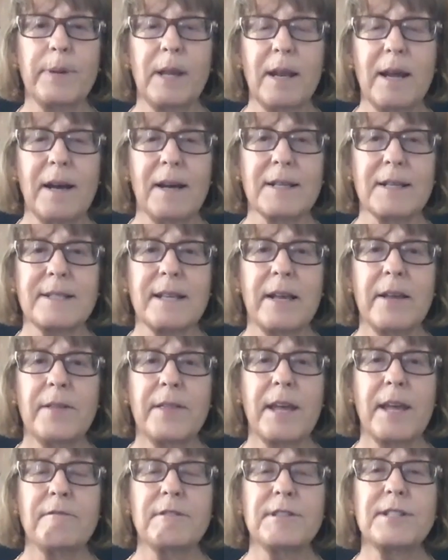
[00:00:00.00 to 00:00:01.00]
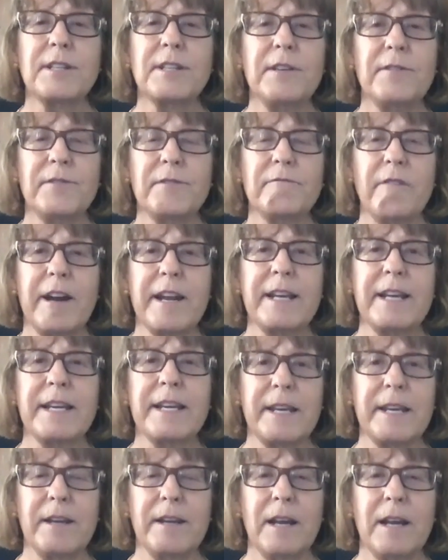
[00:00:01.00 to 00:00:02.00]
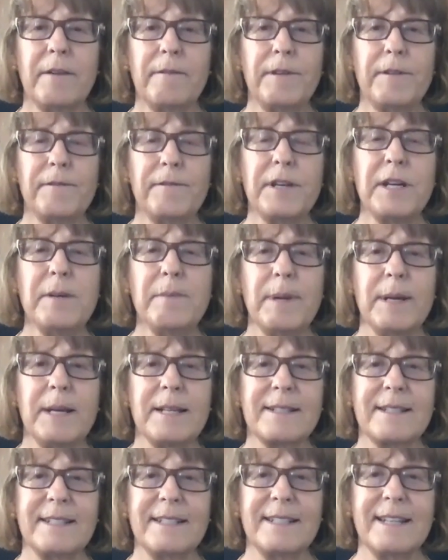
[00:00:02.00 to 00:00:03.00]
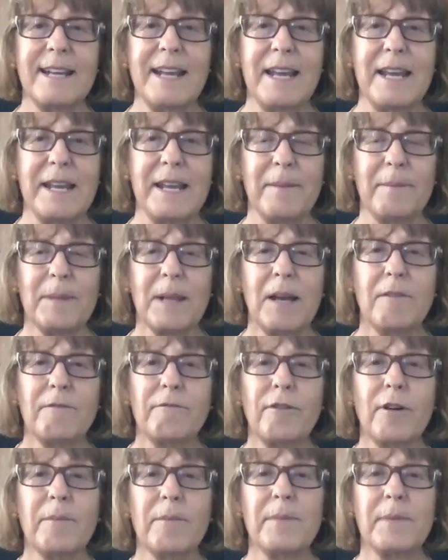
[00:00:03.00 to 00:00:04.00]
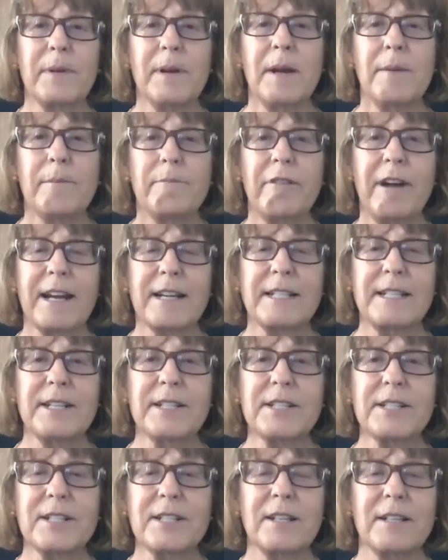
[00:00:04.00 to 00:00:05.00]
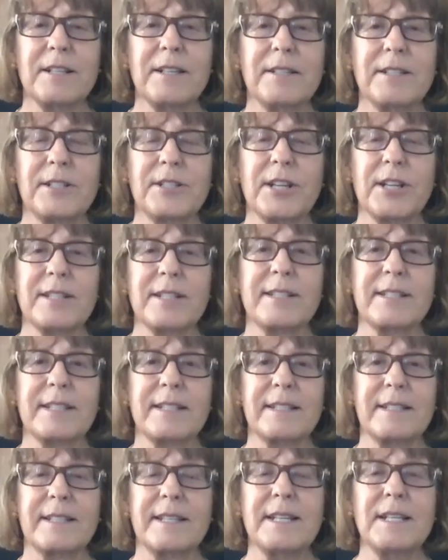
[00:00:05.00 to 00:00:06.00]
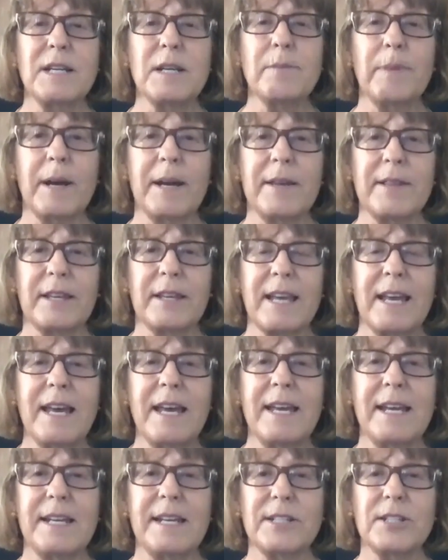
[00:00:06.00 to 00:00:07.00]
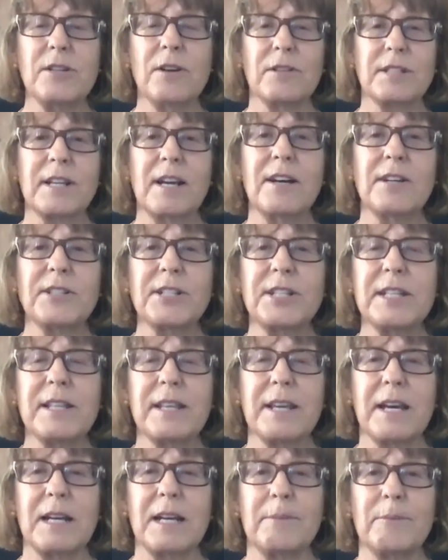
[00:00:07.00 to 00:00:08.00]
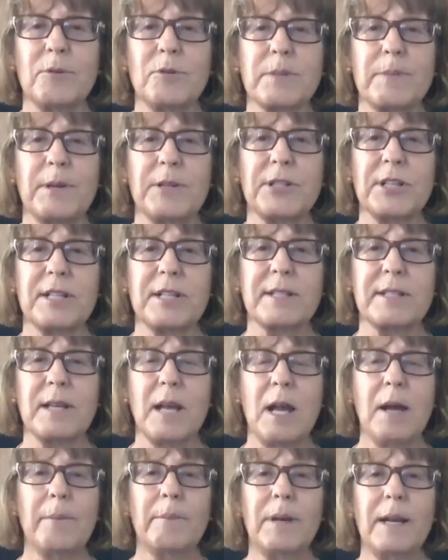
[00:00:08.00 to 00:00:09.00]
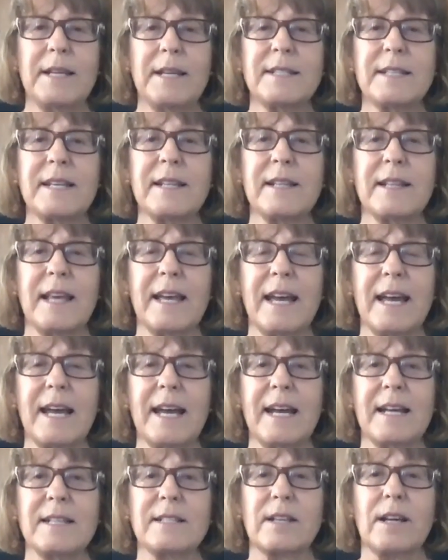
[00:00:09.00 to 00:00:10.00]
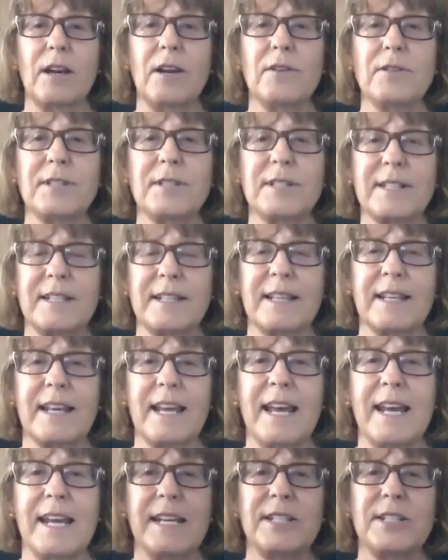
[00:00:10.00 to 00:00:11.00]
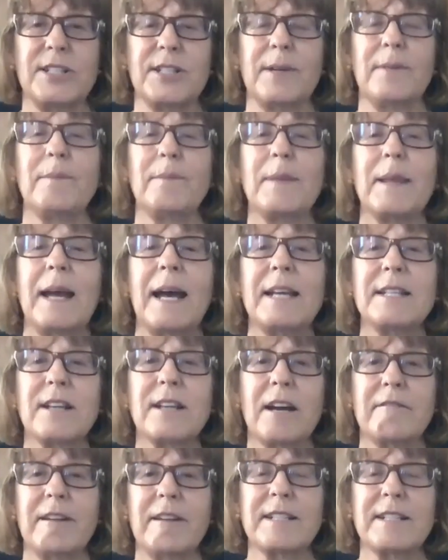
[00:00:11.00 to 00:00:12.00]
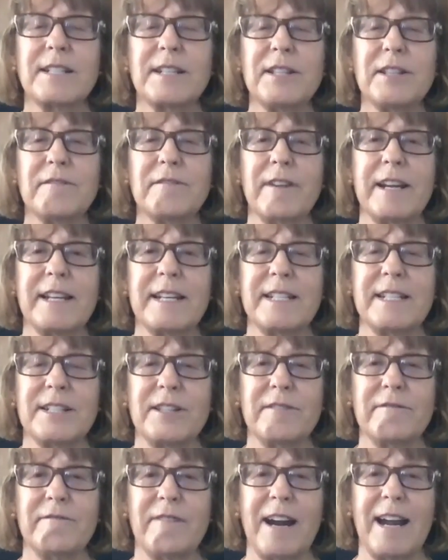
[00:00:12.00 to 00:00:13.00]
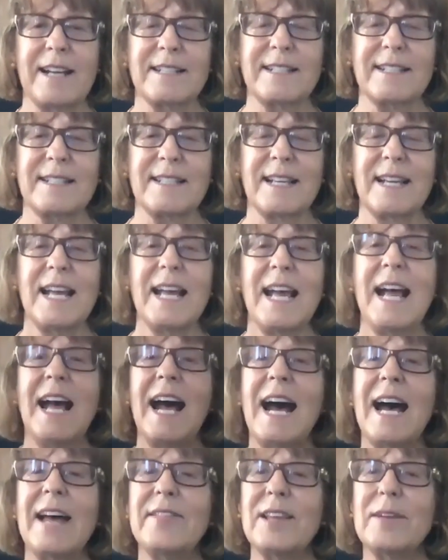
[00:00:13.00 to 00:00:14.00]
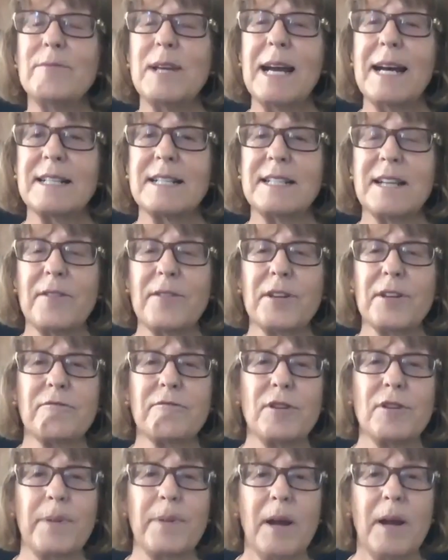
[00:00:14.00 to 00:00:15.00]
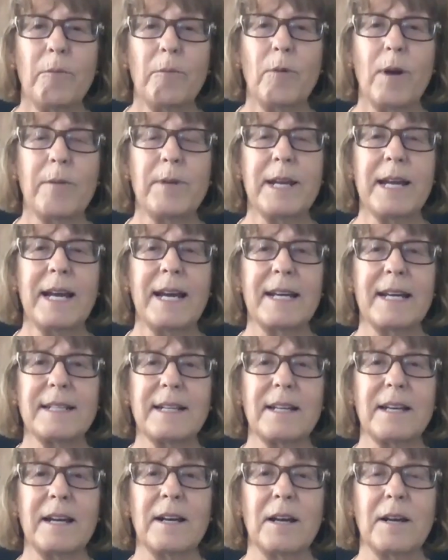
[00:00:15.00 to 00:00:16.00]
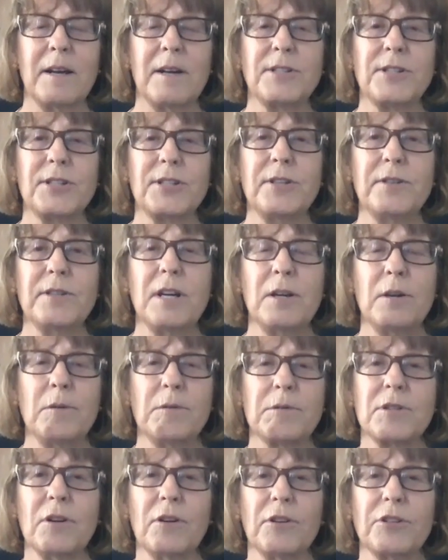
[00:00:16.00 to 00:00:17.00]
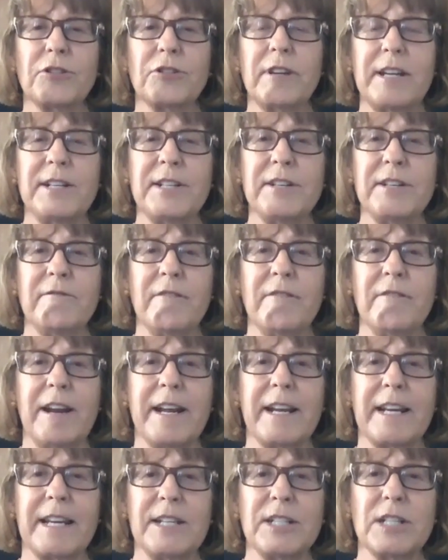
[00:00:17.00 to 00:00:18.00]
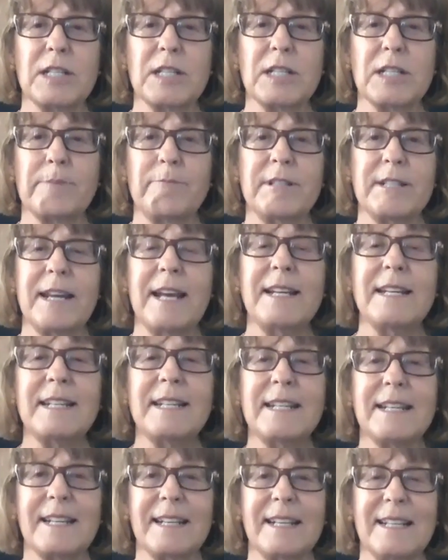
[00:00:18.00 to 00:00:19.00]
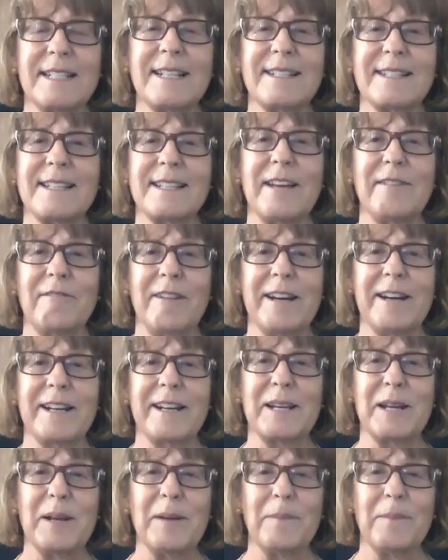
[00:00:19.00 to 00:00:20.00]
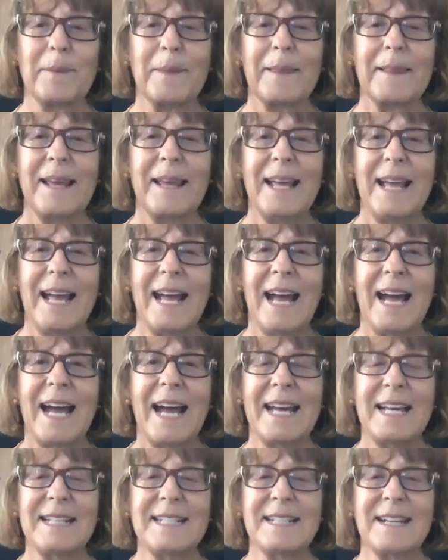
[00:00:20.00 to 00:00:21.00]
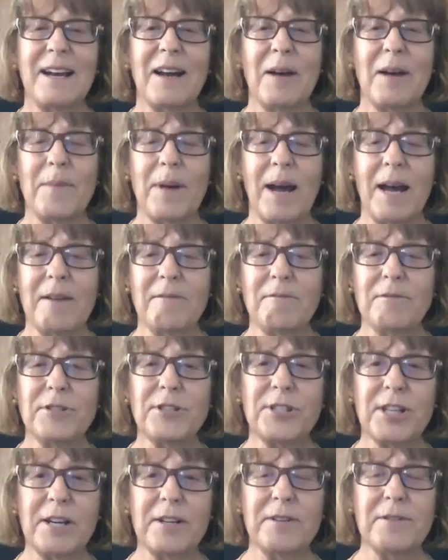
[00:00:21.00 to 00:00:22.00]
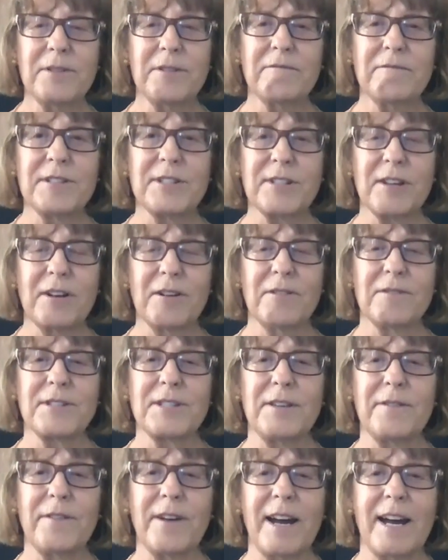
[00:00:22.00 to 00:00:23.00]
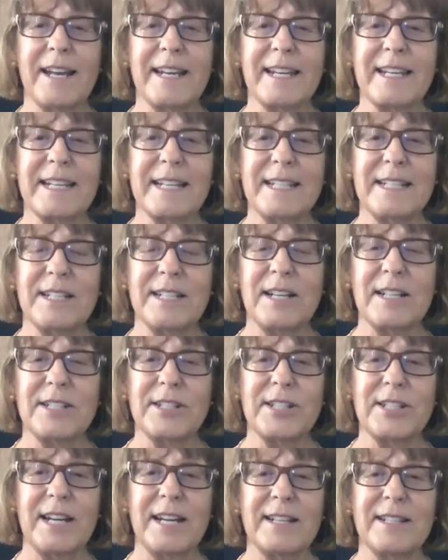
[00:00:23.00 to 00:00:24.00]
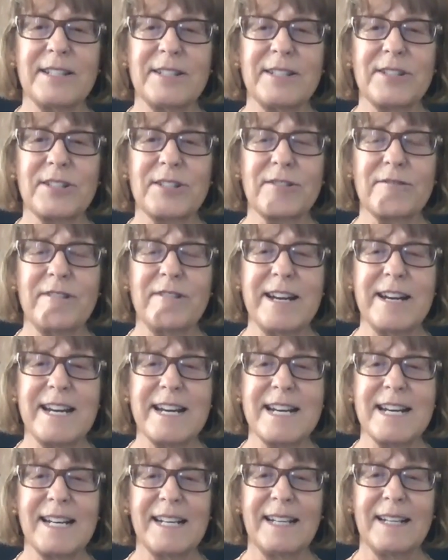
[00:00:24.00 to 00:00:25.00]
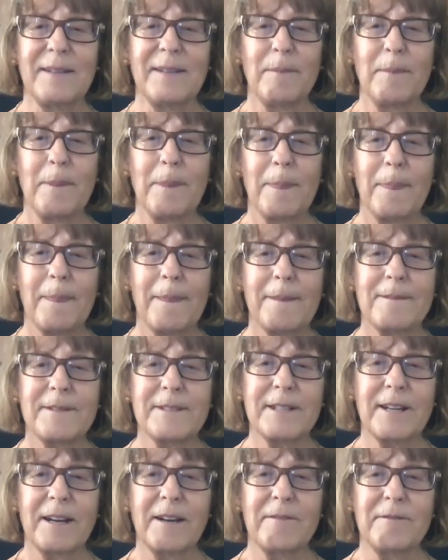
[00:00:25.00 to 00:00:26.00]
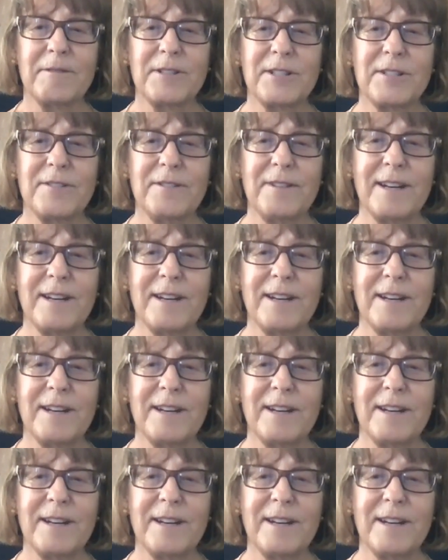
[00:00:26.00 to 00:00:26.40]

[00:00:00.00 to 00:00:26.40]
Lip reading: plus they received Reiki 15 minutes a day from practitioners just sitting by the cage, not touching the animals, but just placing their hands close to the cage and directing the Reiki to the rats. And then we had another group where we had a student who was not trained in Reiki, just pretending to send Reiki. And I will show you the results if I can share the screen, which I will do